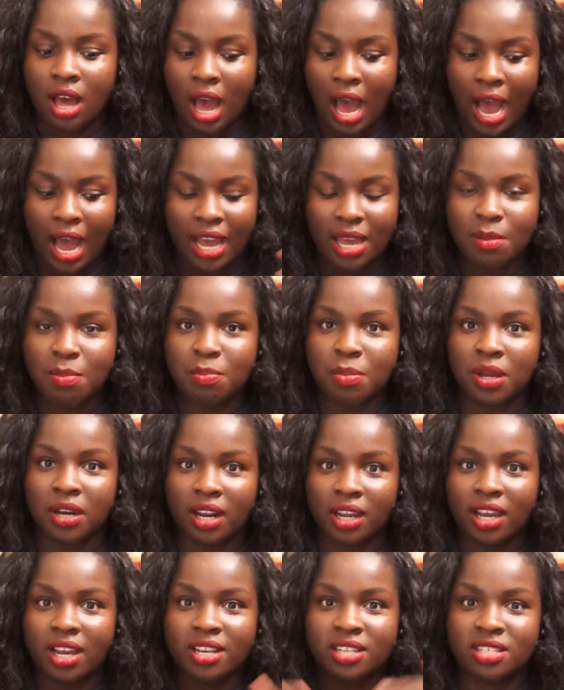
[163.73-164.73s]
hype and
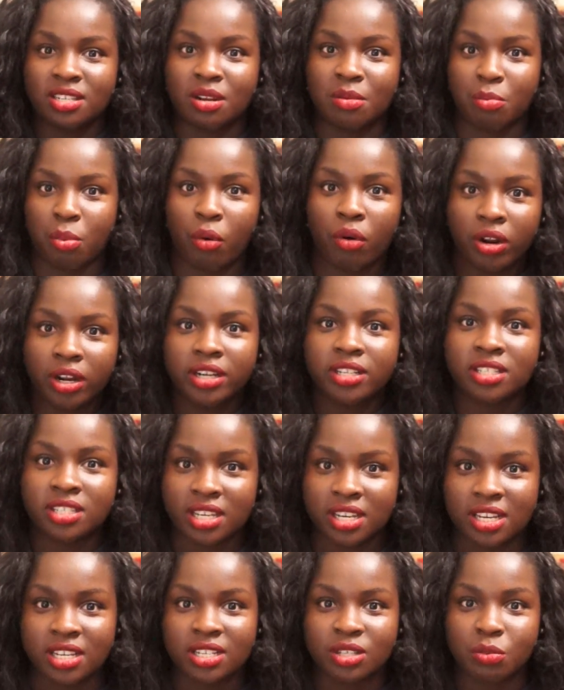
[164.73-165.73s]
I guess and importance
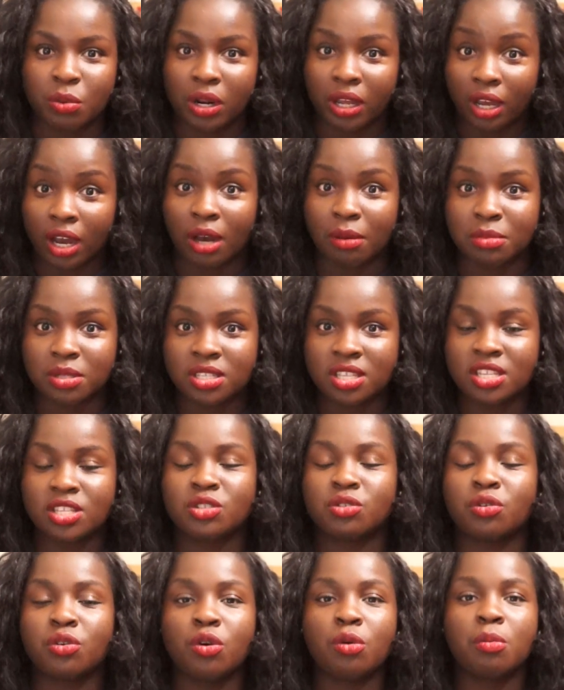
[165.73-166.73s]
is when it comes to this
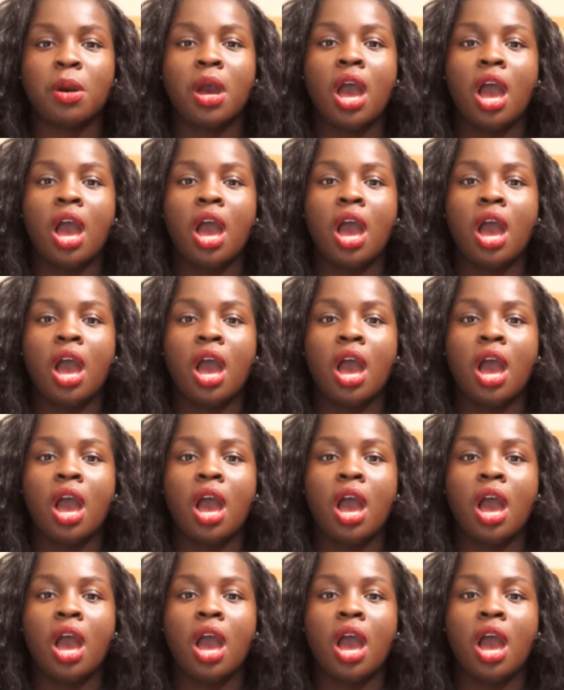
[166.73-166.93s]
group.